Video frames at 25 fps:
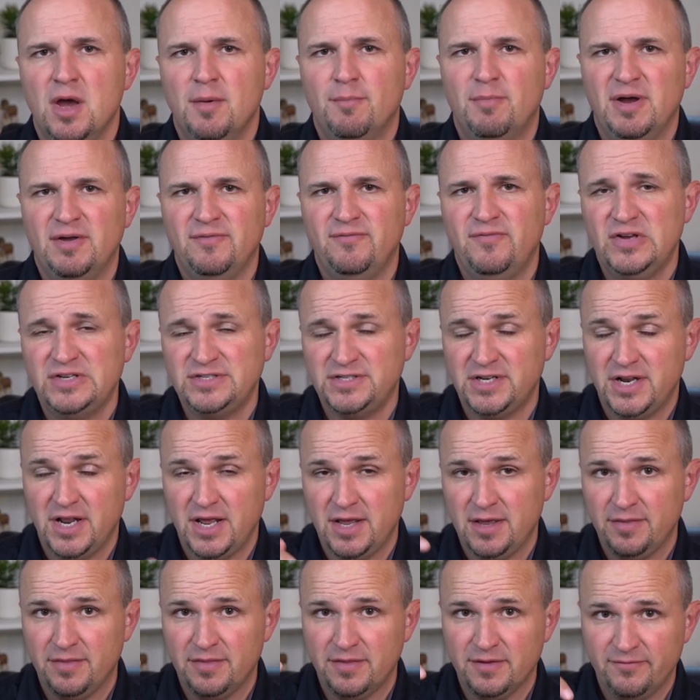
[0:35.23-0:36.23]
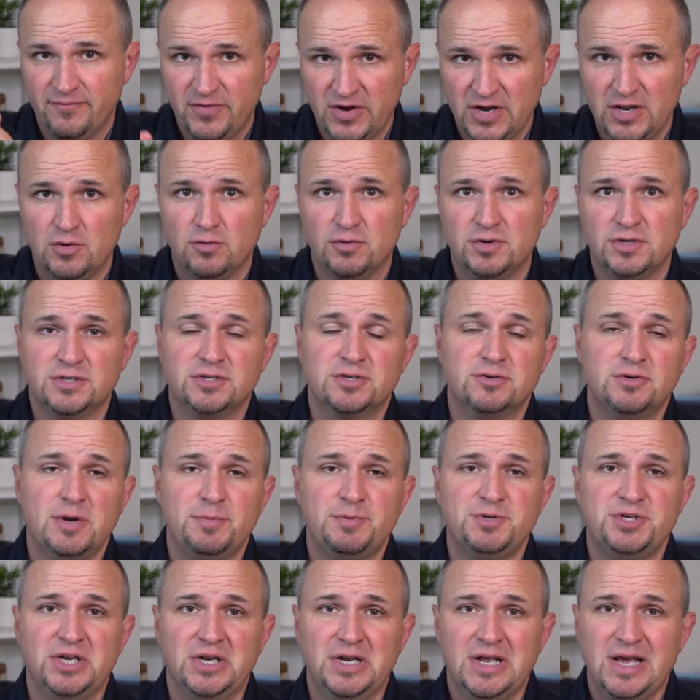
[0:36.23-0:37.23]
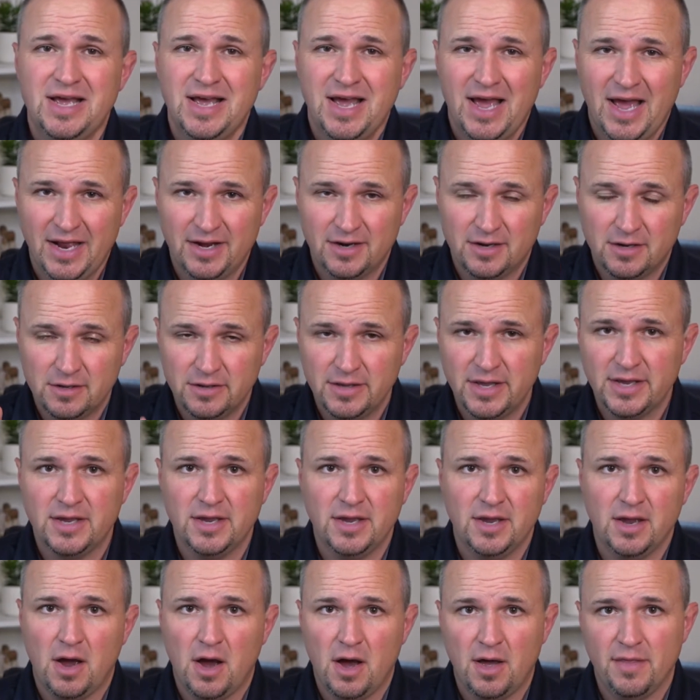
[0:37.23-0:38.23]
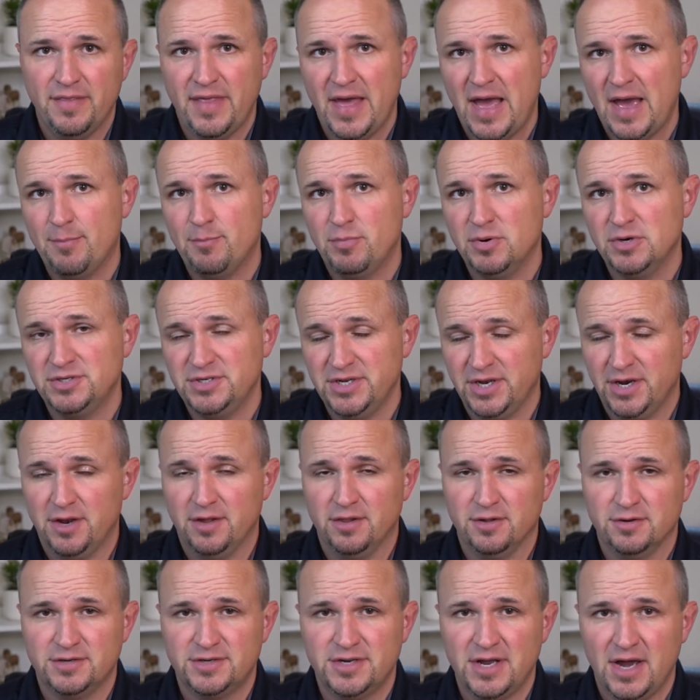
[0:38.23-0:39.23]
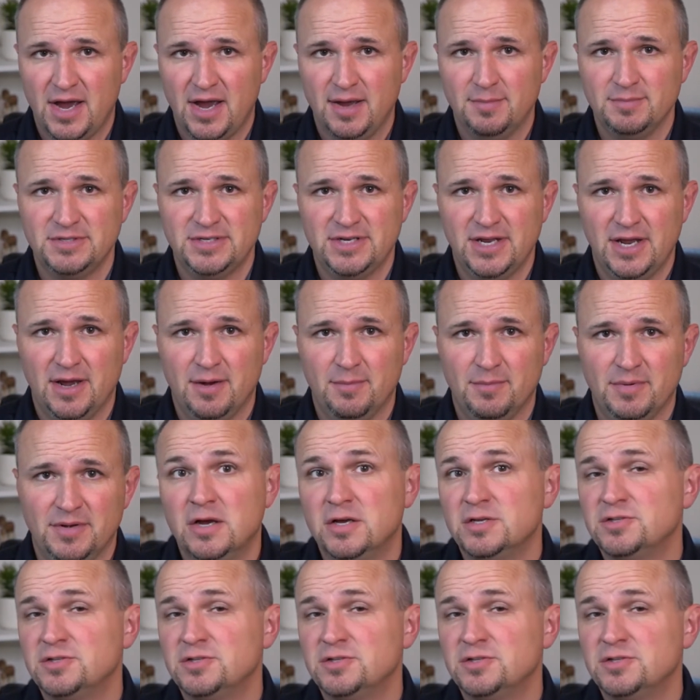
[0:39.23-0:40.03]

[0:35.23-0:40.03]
by visiting the video description and clicking on that particular timestamp.